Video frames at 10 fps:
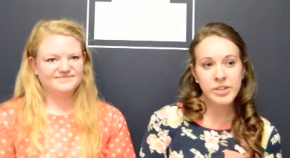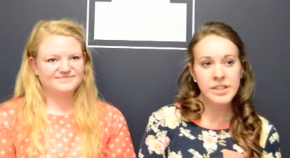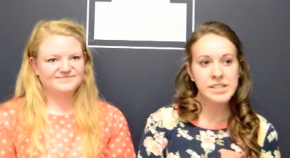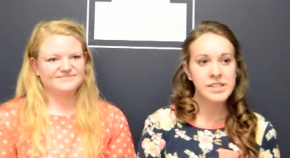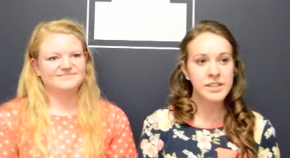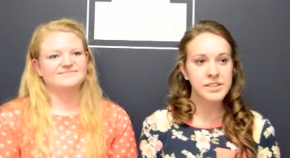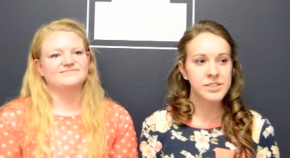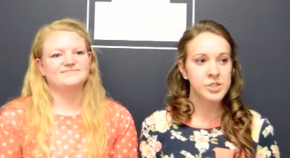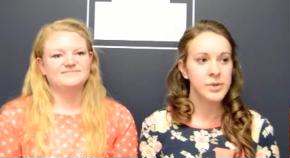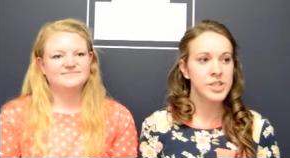Speaker 1: things in their
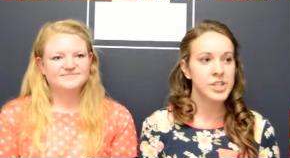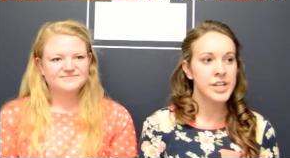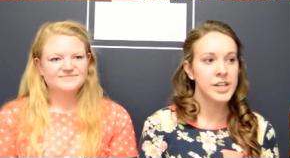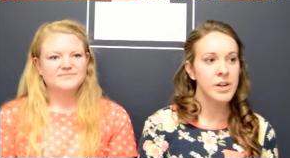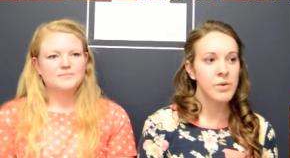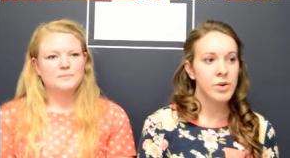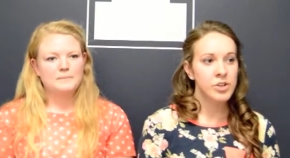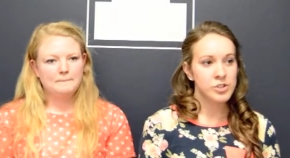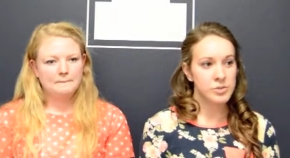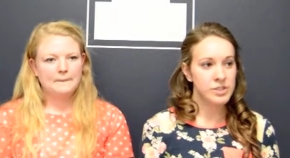situation,
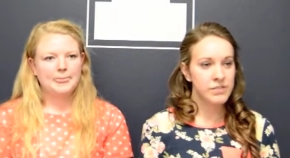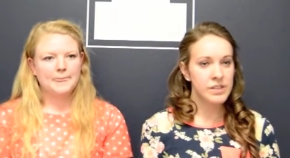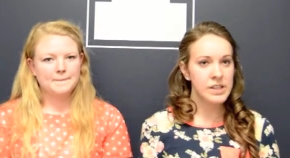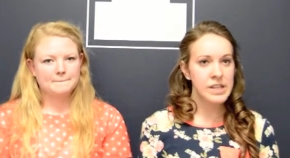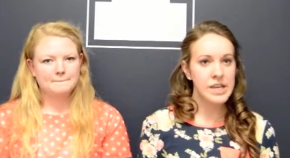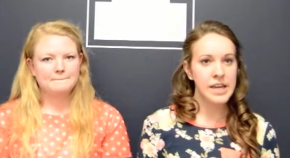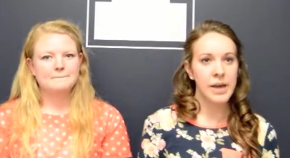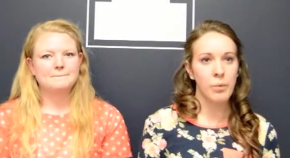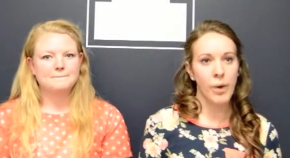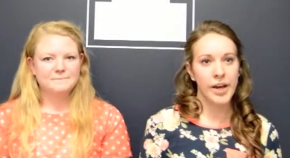do different thing,
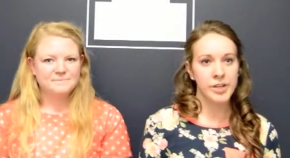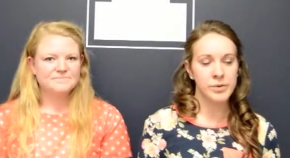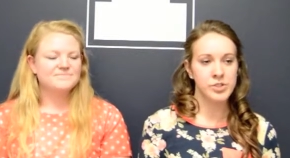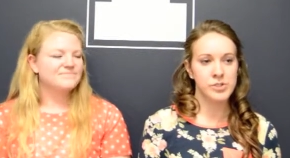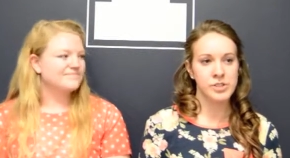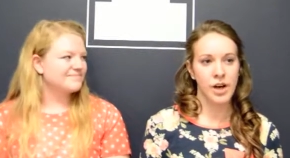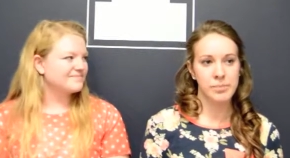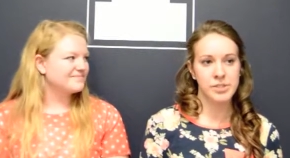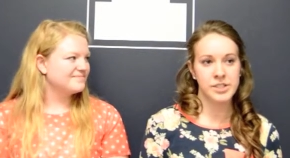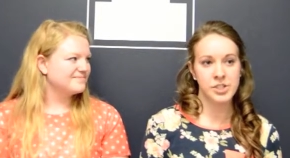and why you would choose the
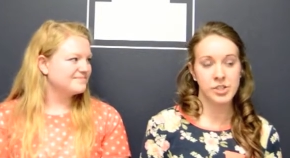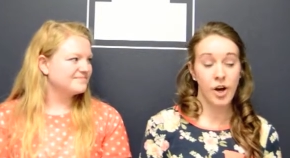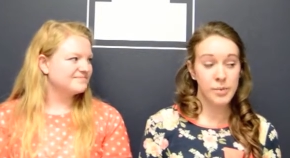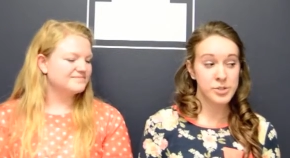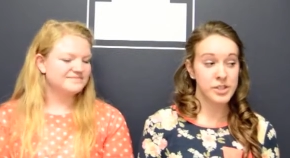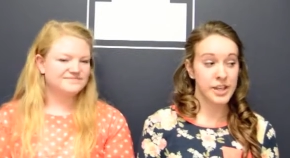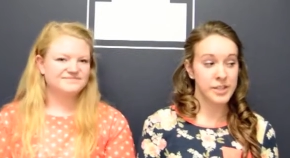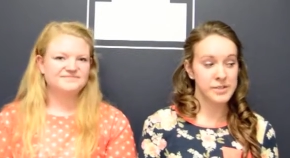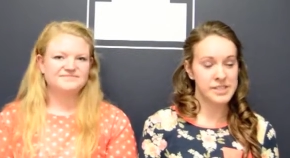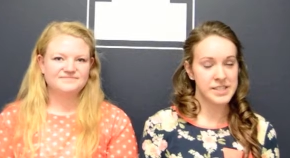option, option that
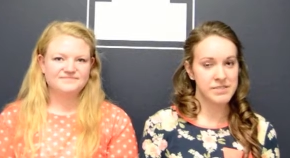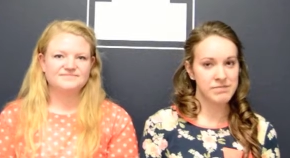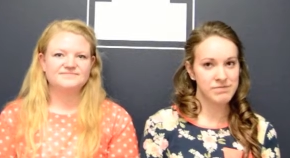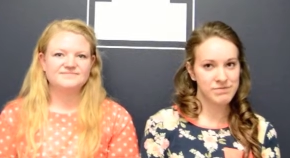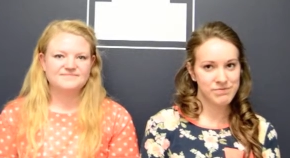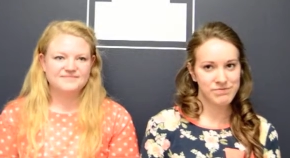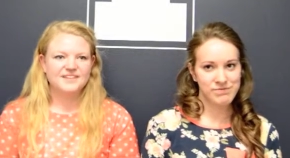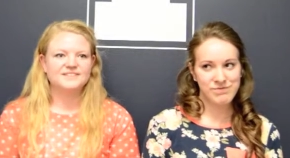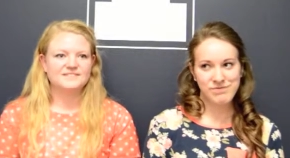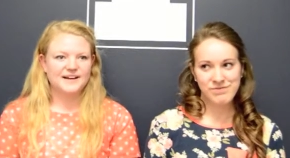you
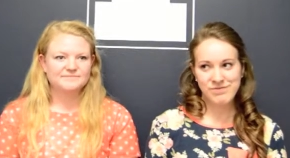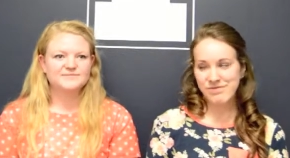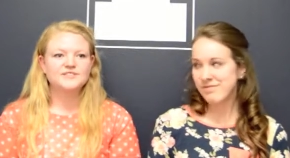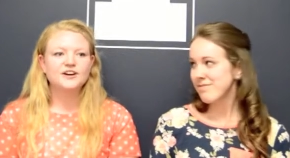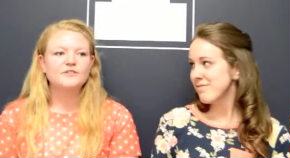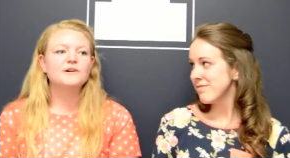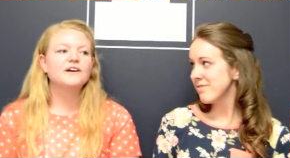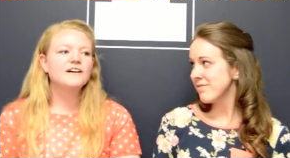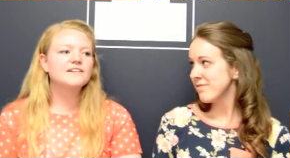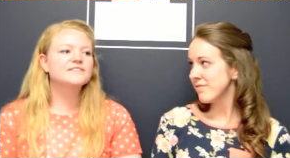did.
Speaker 2: Yeah. So we
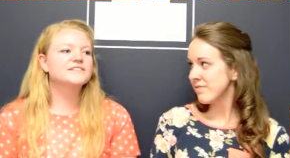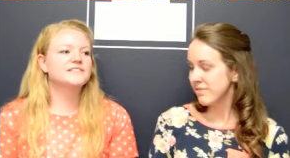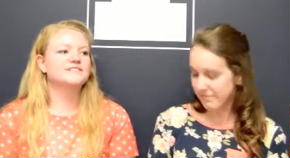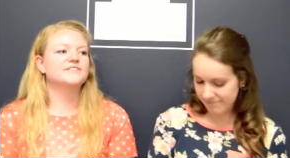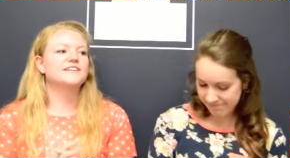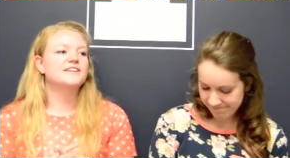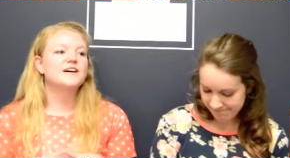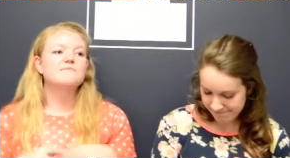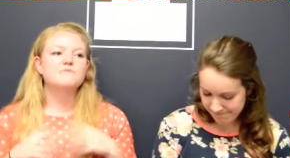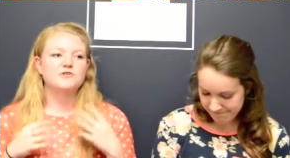all have different
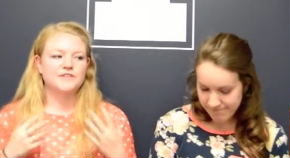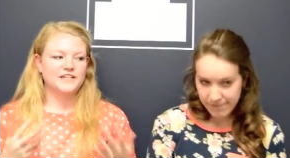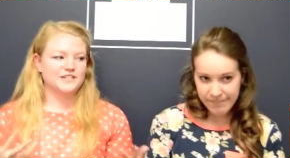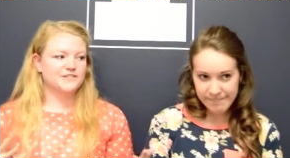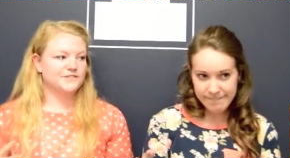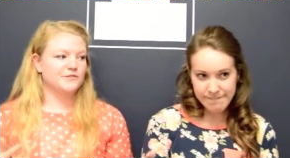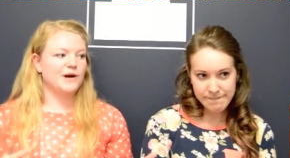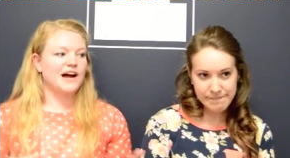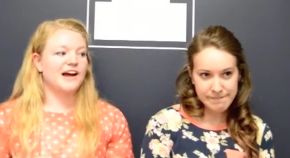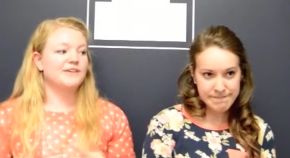motivations for
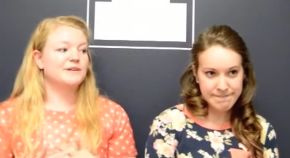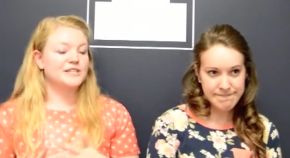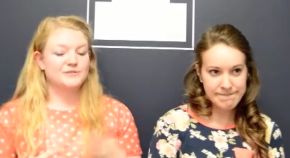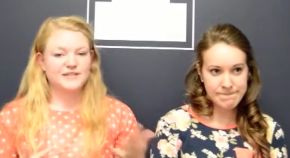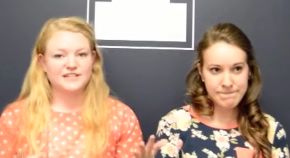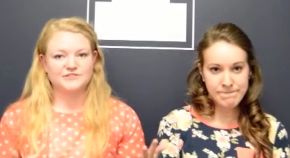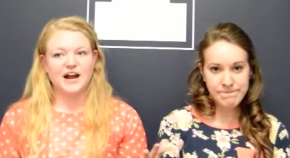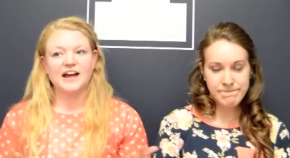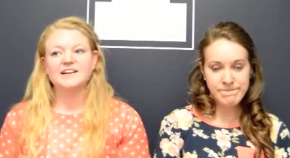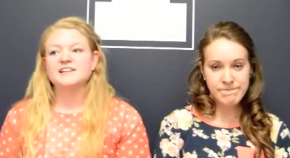why we do things,
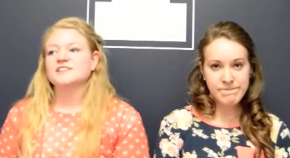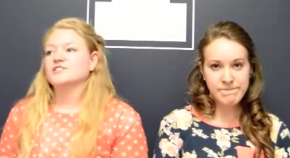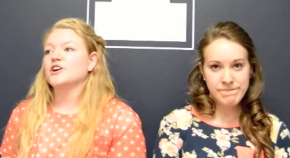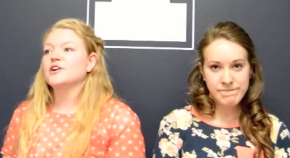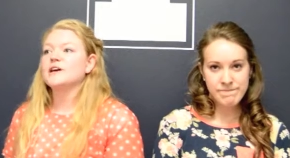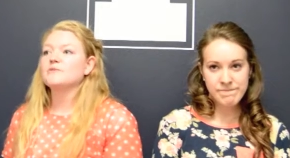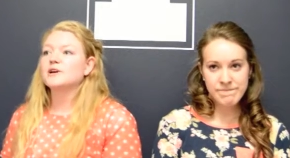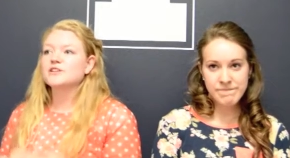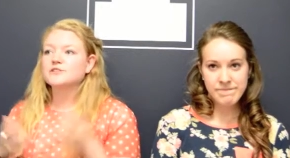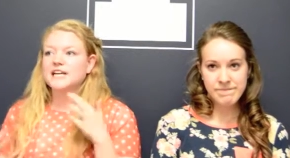right? So in one
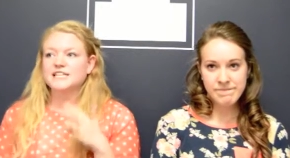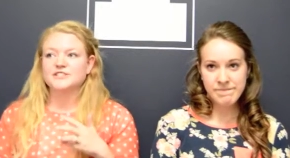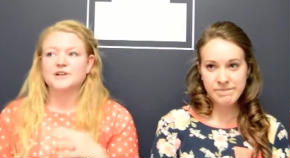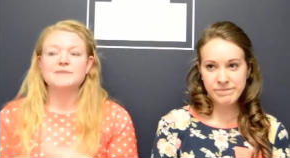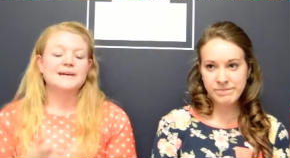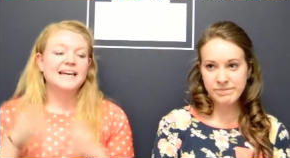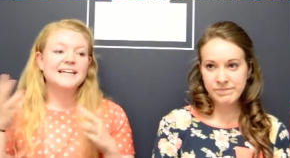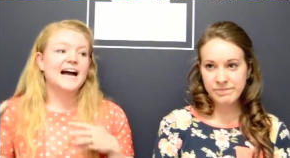of those cases, right, Michaela